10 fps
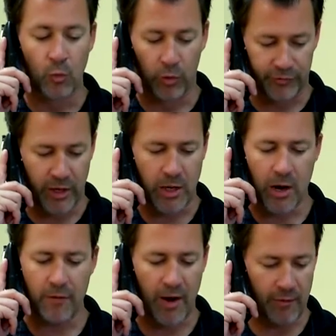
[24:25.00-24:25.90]
We'll take
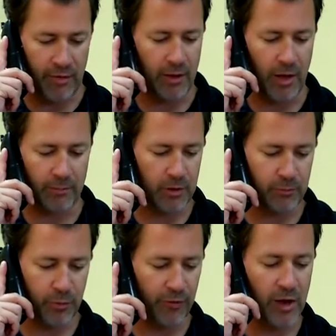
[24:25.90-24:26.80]
care of everything. I'm going to
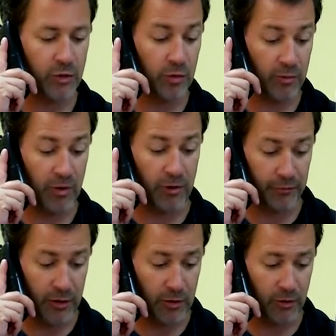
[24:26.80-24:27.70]
provide you with a rental
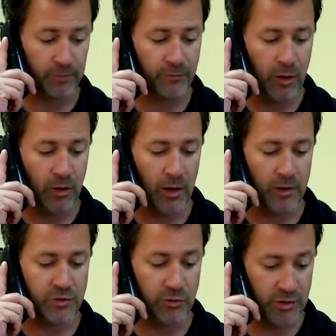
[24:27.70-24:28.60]
vehicle.
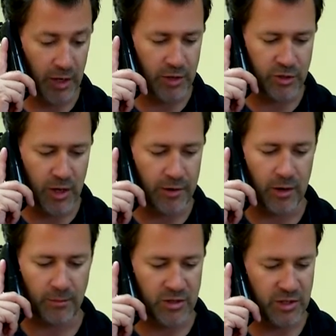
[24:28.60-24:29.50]
As soon as I get you down here,
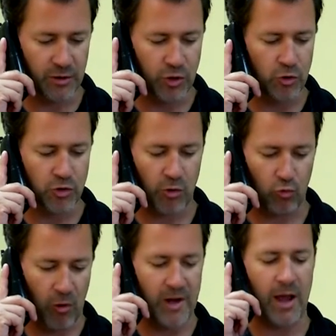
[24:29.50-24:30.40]
I'm going to send a tow truck
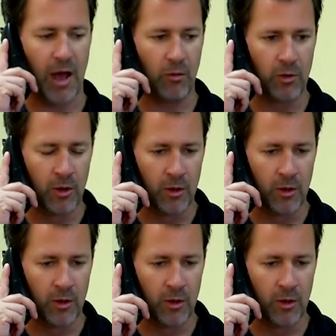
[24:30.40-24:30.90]
right now.